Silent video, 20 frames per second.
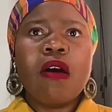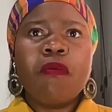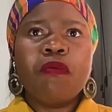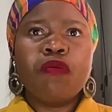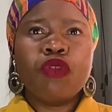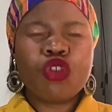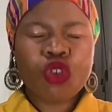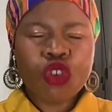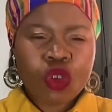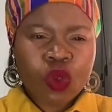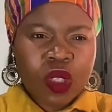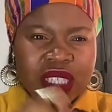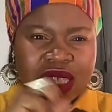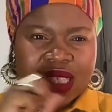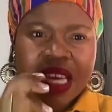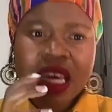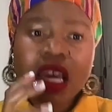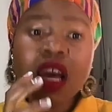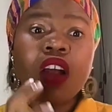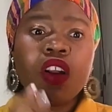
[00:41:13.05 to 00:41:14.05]
So you
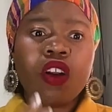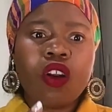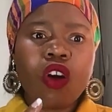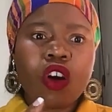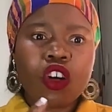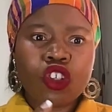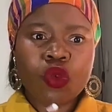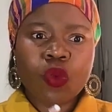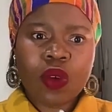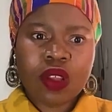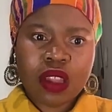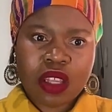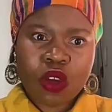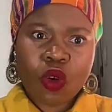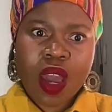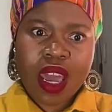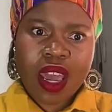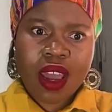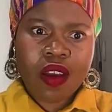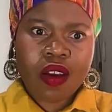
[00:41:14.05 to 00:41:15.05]
say a lot with
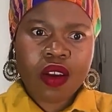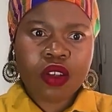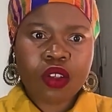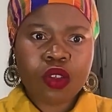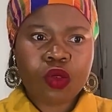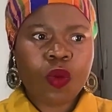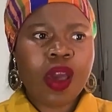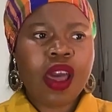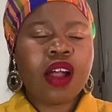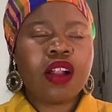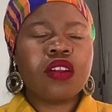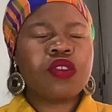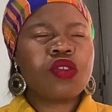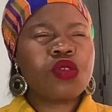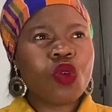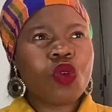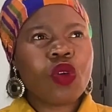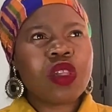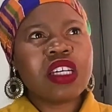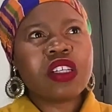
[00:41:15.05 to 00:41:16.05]
hair as well.
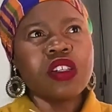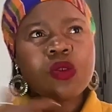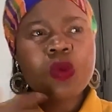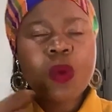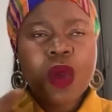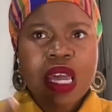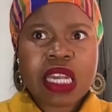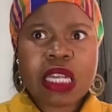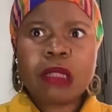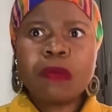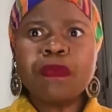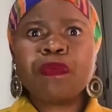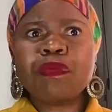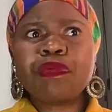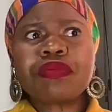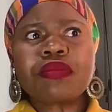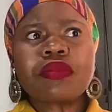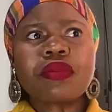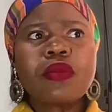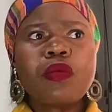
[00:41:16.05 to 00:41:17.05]
So that's when
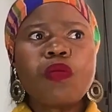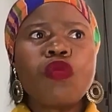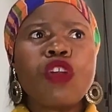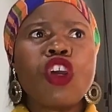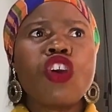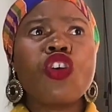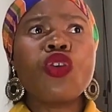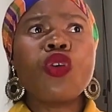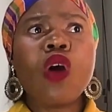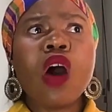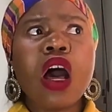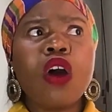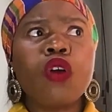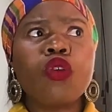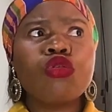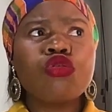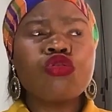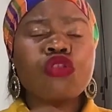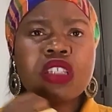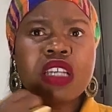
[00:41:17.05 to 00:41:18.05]
I
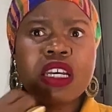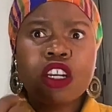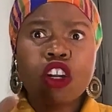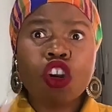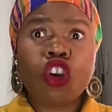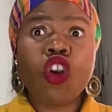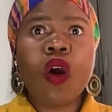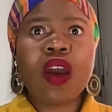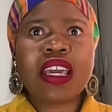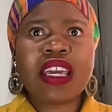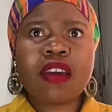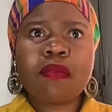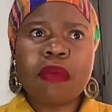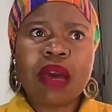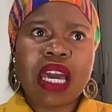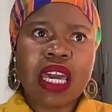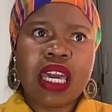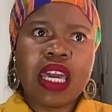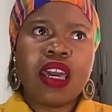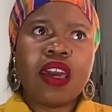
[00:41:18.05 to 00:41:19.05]
also started locking my
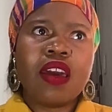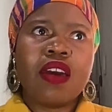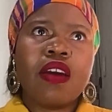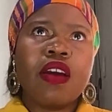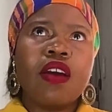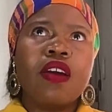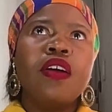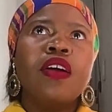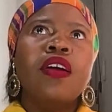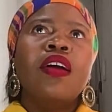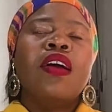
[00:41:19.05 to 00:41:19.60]
hair.